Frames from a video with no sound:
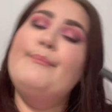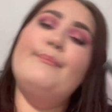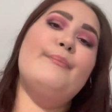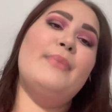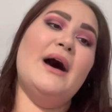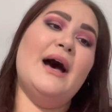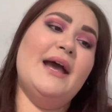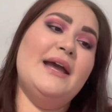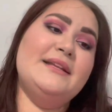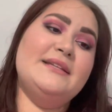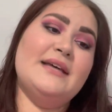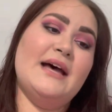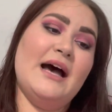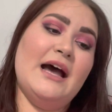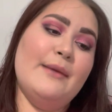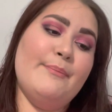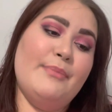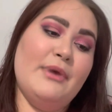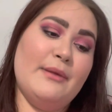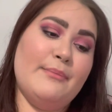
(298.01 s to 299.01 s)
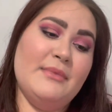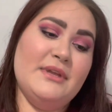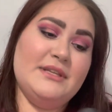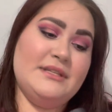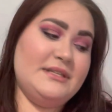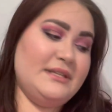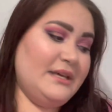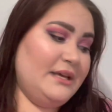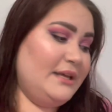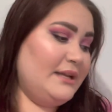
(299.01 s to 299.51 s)
Bite High
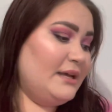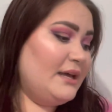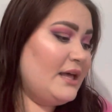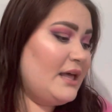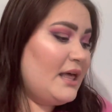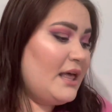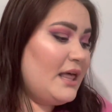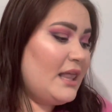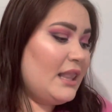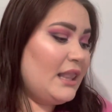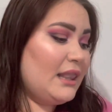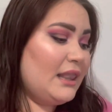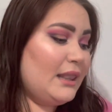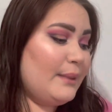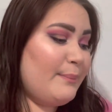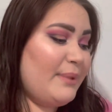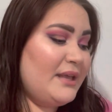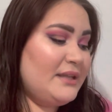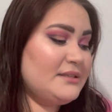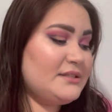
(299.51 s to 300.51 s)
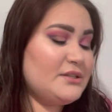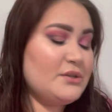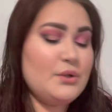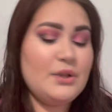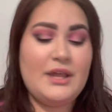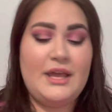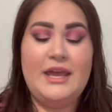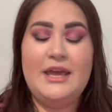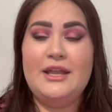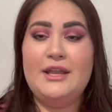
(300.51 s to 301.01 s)
Pigmented
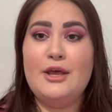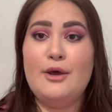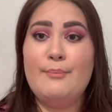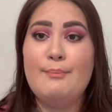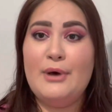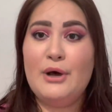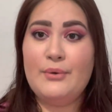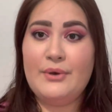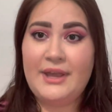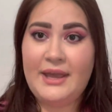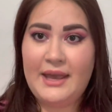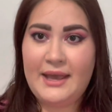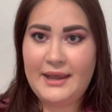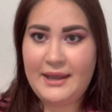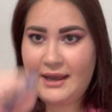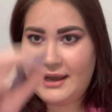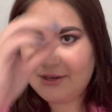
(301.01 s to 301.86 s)
pencil in Bouquet.